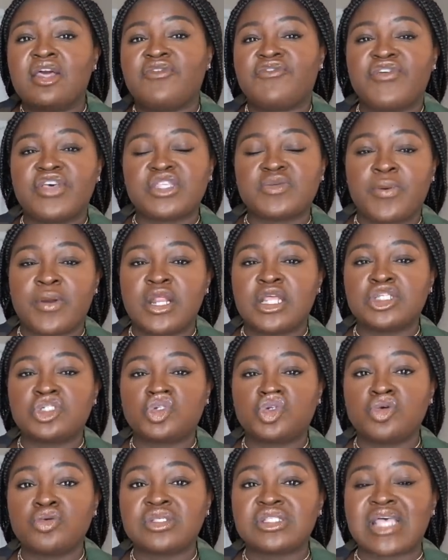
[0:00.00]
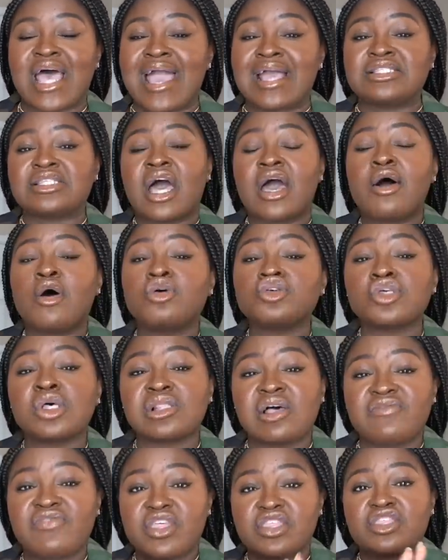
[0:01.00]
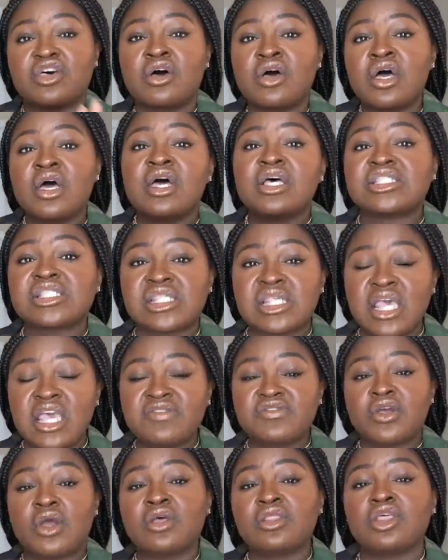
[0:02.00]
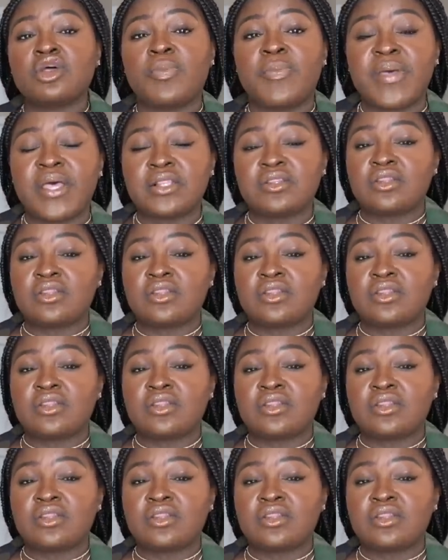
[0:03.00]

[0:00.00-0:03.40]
it fits pretty true size. I also love that the sleeves are a little bit